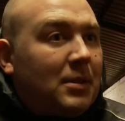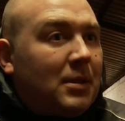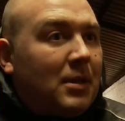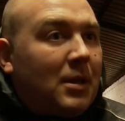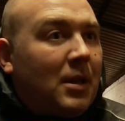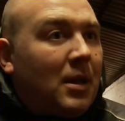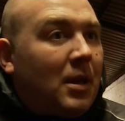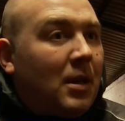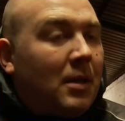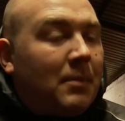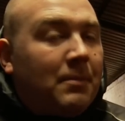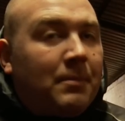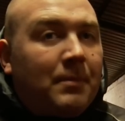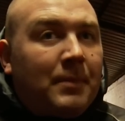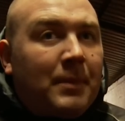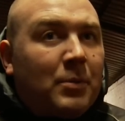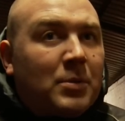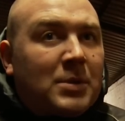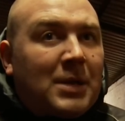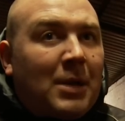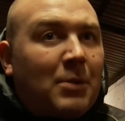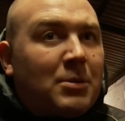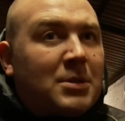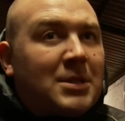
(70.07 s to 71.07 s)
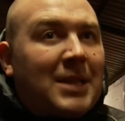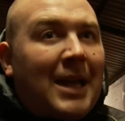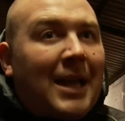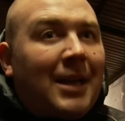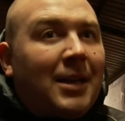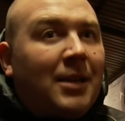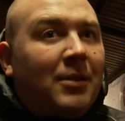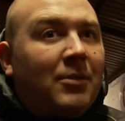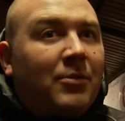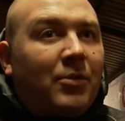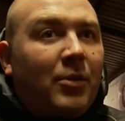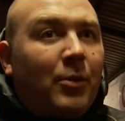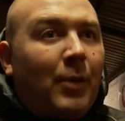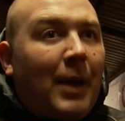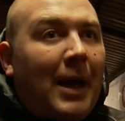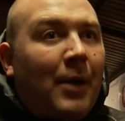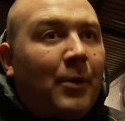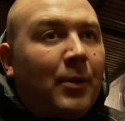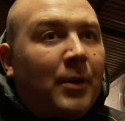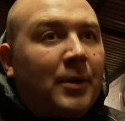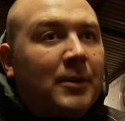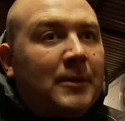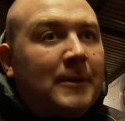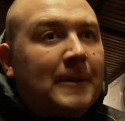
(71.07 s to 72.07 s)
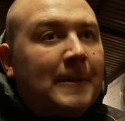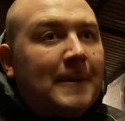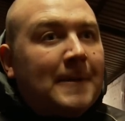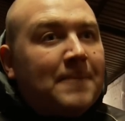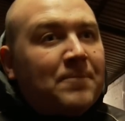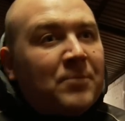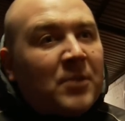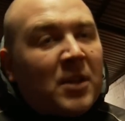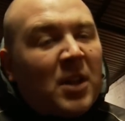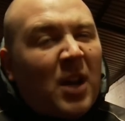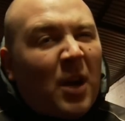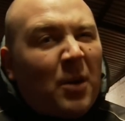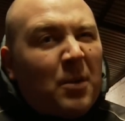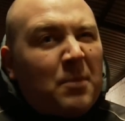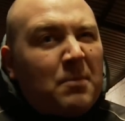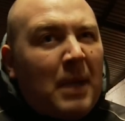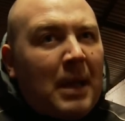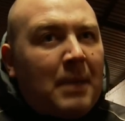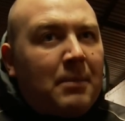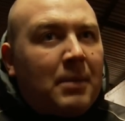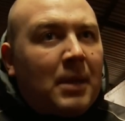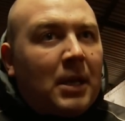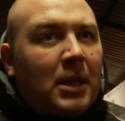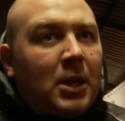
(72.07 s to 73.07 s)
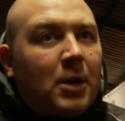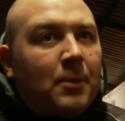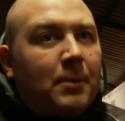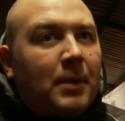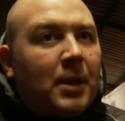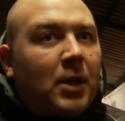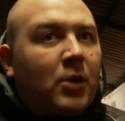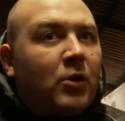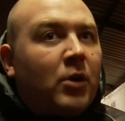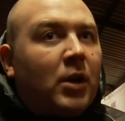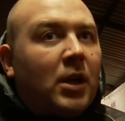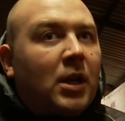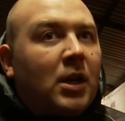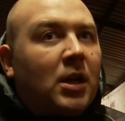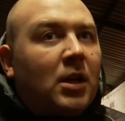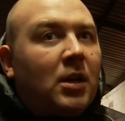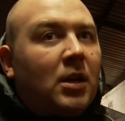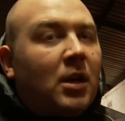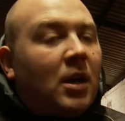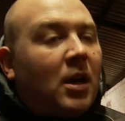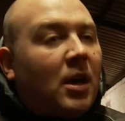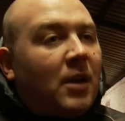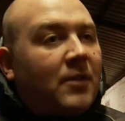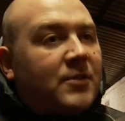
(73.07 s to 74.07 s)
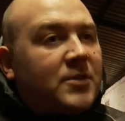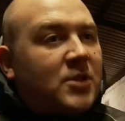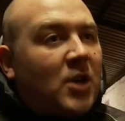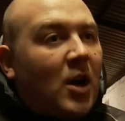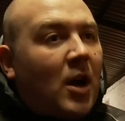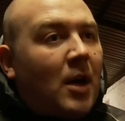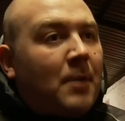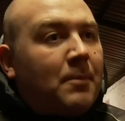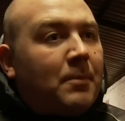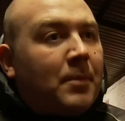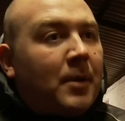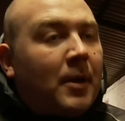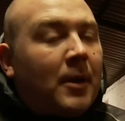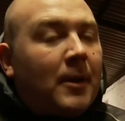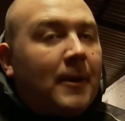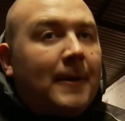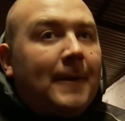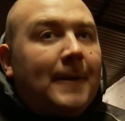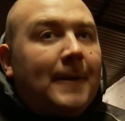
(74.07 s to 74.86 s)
It was outstanding throughout. And you know, maybe a little bit critical at half time, but